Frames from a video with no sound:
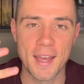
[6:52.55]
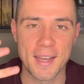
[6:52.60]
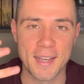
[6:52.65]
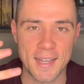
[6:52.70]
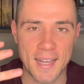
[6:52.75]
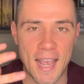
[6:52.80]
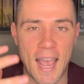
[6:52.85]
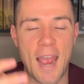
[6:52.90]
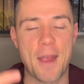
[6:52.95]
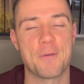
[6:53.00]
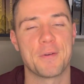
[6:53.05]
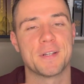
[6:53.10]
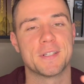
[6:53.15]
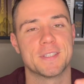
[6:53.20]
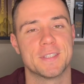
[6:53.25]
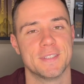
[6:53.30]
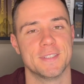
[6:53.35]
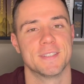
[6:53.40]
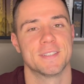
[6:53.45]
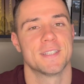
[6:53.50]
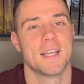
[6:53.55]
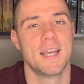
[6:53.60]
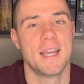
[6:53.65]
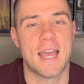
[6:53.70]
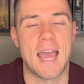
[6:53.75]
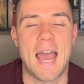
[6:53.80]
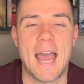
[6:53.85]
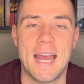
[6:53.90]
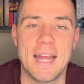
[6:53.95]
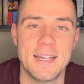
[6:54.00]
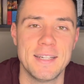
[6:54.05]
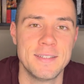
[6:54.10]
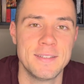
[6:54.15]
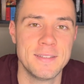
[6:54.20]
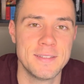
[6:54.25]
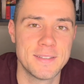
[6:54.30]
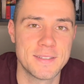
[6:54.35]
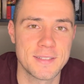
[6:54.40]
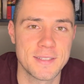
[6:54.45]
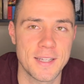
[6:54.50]
characters,
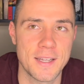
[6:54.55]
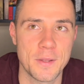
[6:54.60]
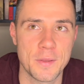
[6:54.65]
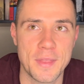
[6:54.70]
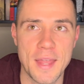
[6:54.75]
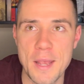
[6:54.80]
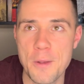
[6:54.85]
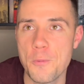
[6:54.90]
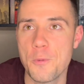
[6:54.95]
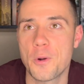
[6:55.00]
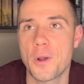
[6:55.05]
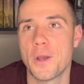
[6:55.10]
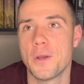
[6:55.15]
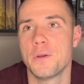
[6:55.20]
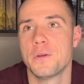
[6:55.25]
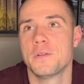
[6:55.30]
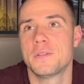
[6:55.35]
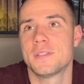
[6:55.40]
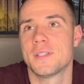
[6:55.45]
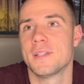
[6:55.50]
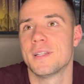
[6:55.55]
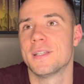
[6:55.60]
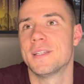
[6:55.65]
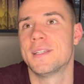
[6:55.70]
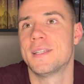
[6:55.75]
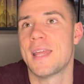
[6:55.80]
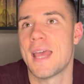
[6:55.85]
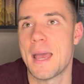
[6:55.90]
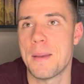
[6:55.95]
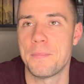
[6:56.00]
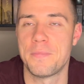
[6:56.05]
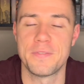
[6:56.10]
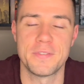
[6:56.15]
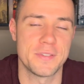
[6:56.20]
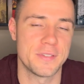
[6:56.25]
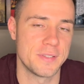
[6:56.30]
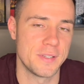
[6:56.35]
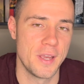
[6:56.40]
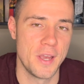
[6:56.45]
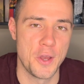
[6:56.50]
and they will go to the
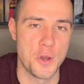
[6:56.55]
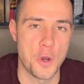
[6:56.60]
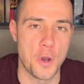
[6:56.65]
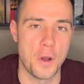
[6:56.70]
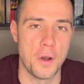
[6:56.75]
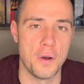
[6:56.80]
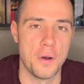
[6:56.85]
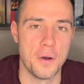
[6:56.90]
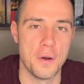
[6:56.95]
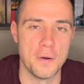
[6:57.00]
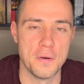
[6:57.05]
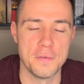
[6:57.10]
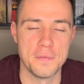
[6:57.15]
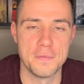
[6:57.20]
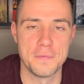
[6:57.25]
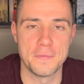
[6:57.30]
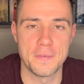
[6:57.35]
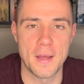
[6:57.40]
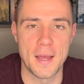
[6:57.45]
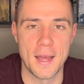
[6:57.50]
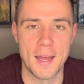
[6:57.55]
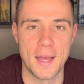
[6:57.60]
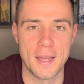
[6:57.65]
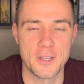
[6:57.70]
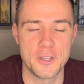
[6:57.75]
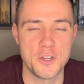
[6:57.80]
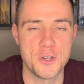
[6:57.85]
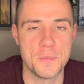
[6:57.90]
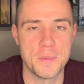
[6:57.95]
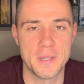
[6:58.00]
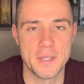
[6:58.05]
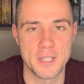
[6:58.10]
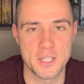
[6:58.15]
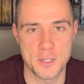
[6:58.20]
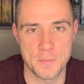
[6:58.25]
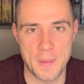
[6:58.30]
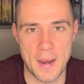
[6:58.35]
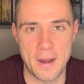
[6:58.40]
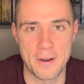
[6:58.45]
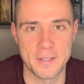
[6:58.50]
depths of human
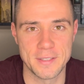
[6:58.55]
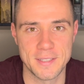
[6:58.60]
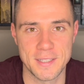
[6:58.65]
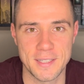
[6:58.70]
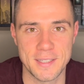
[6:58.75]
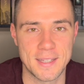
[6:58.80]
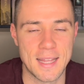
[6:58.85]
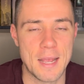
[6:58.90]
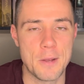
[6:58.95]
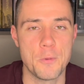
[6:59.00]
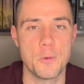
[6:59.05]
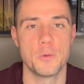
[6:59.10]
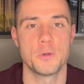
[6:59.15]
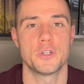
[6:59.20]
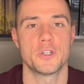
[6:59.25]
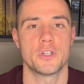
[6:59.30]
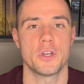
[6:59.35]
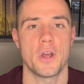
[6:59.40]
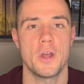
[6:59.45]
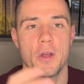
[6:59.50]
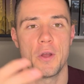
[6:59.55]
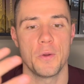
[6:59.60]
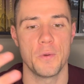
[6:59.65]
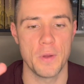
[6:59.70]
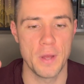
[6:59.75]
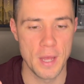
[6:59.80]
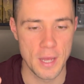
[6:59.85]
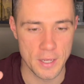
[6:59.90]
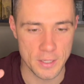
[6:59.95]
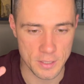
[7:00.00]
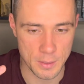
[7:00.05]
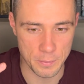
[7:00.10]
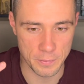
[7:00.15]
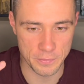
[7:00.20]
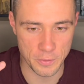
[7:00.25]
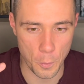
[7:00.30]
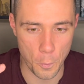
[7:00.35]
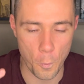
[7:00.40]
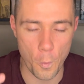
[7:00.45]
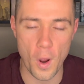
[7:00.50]
disparity. They will show some of
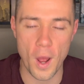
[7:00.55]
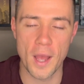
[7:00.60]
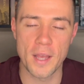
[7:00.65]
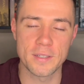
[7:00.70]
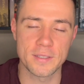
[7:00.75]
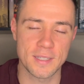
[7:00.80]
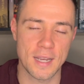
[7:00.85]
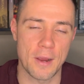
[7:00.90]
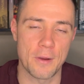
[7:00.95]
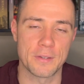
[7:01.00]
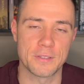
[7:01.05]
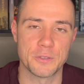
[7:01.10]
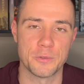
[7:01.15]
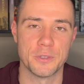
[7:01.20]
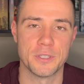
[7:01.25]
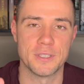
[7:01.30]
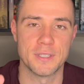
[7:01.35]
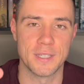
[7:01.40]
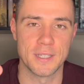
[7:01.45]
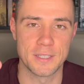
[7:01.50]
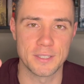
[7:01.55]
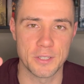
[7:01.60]
the worst characteristics